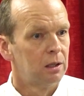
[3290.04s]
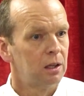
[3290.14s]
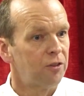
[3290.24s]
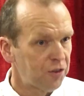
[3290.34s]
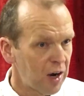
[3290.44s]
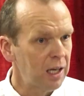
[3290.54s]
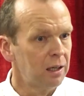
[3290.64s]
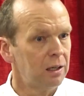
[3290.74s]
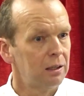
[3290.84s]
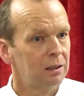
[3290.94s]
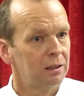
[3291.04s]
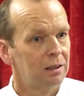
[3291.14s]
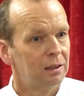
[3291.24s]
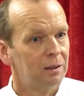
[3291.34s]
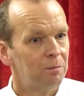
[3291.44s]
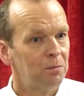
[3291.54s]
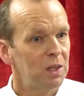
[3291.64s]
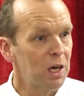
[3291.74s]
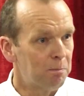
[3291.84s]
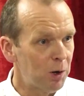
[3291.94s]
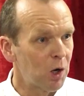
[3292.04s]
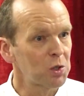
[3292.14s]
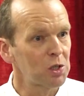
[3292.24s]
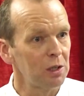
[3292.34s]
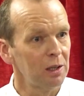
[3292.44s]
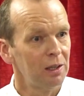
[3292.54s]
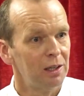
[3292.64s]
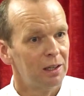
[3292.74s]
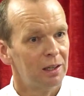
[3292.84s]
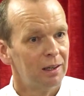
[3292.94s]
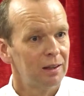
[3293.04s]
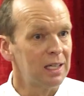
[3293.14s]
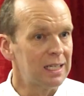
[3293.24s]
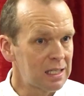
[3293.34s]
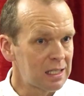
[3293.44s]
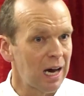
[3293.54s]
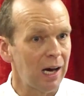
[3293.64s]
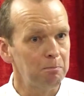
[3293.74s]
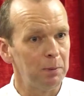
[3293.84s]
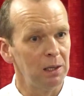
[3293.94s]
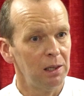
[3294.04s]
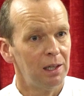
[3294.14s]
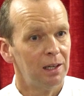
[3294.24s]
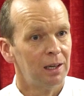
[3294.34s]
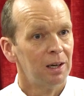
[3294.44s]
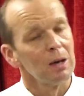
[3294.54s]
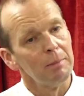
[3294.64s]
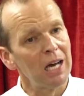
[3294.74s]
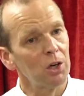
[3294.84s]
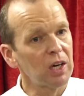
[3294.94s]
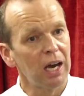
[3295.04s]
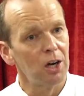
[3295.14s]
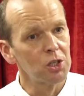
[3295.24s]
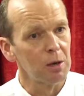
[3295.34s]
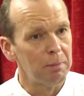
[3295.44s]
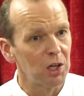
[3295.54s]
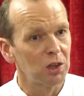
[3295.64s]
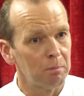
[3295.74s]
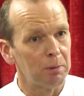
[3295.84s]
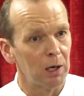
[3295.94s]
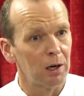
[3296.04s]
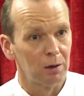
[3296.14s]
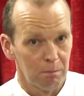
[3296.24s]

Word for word: the friend, the apostle, the disciple, the man who cares about the poor.